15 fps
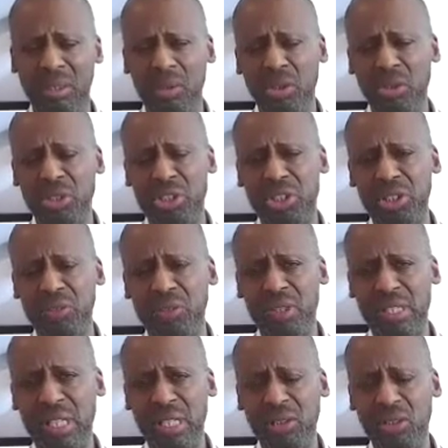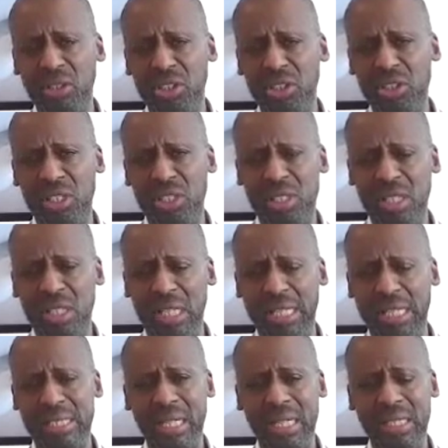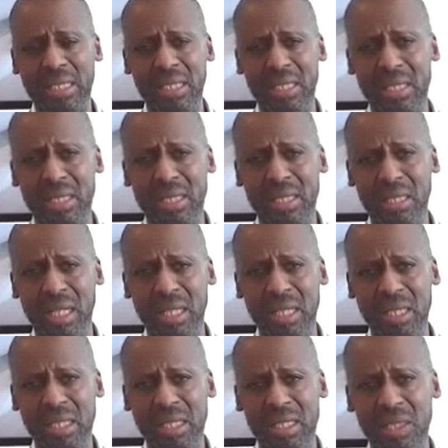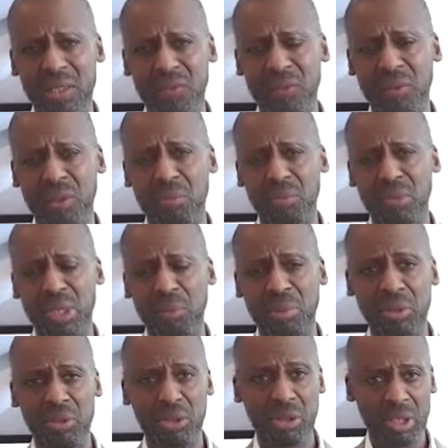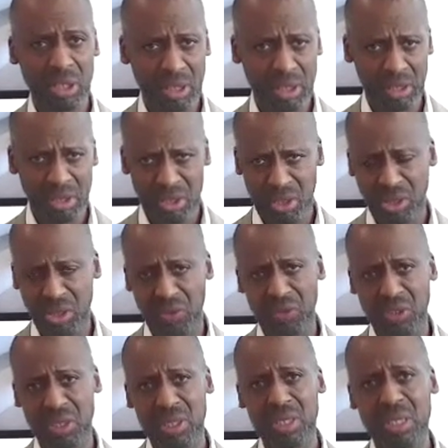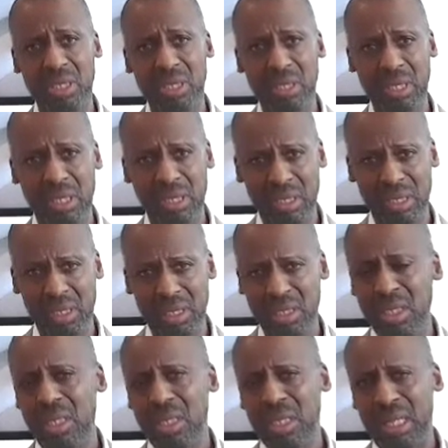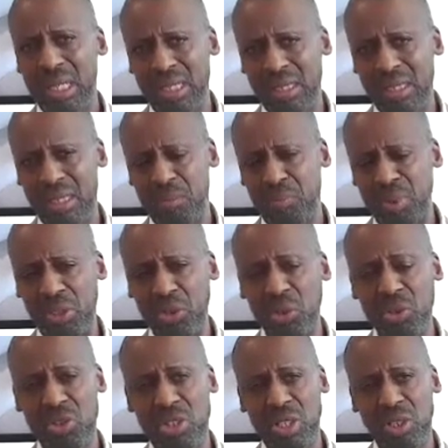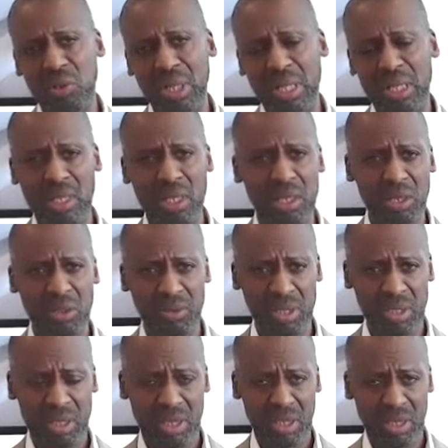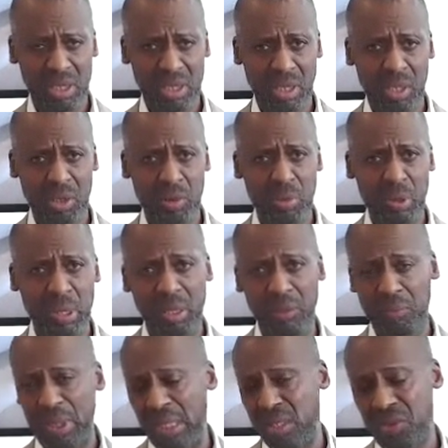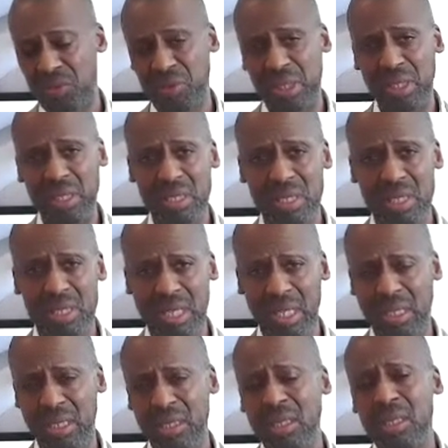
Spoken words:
origin of the technology is in the late 80s and 90s from Imperial College, University in London, but also other universities globally, Pennsylvania State,